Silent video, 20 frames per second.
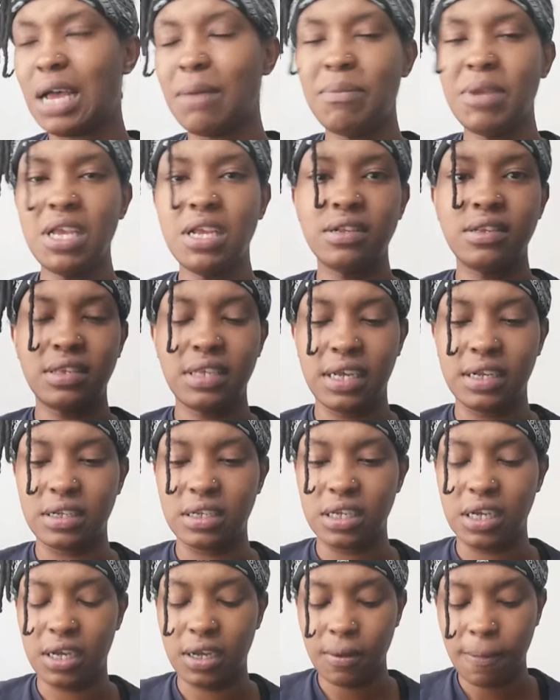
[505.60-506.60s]
That being said,
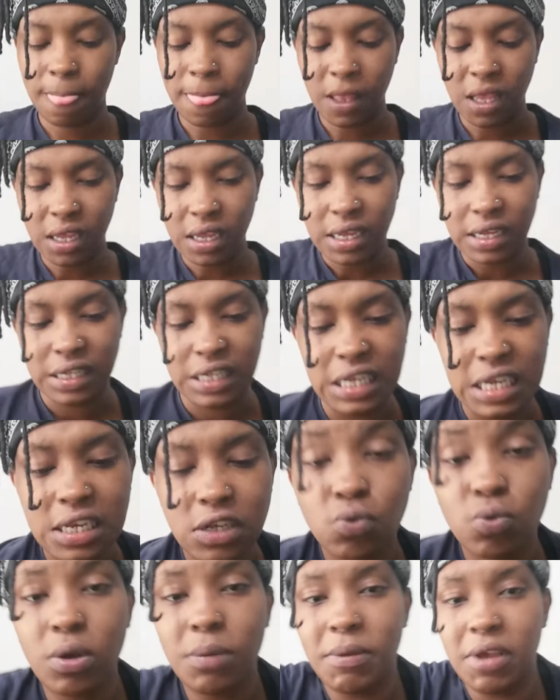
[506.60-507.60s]
yeah,
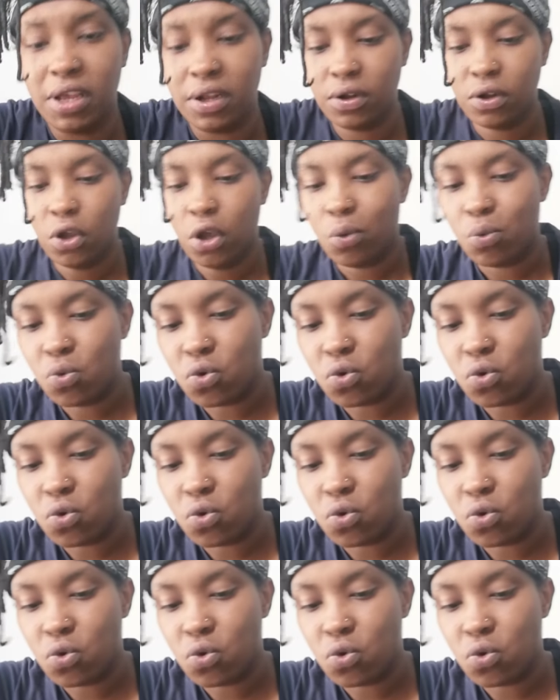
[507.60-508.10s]
these women